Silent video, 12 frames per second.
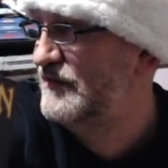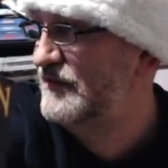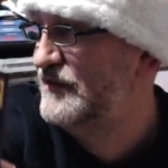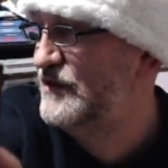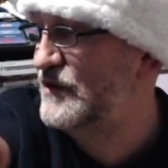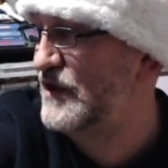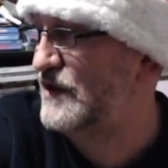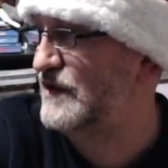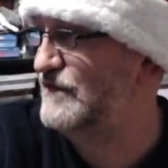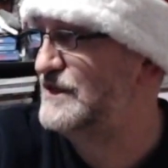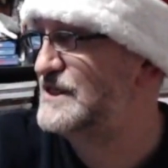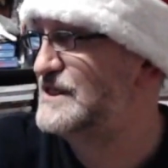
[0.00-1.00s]
You can't
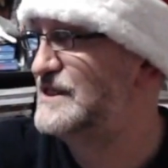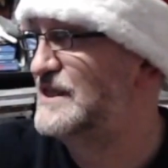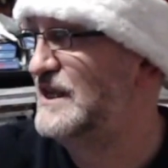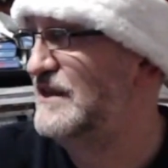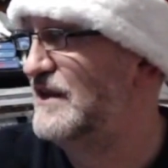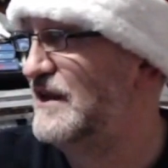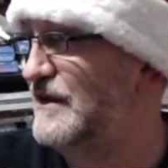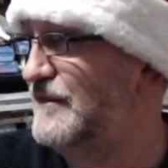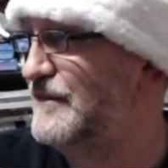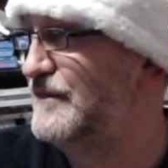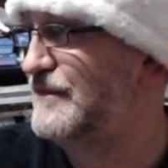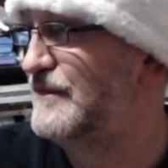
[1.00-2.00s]
even see that.
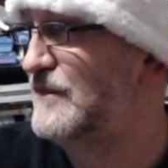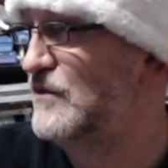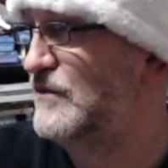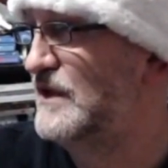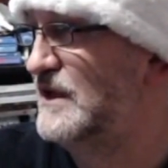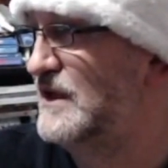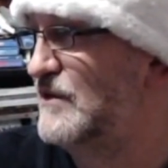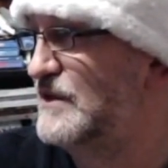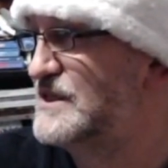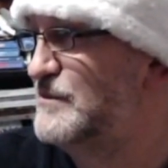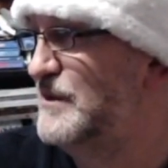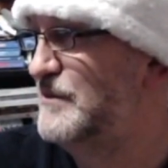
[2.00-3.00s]
Oh, there you go.
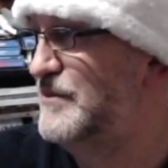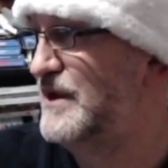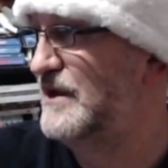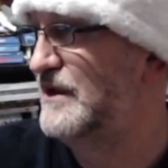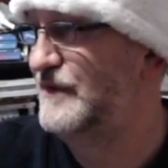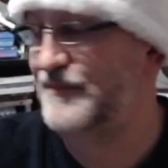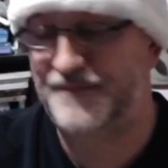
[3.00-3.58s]
That's a bit better.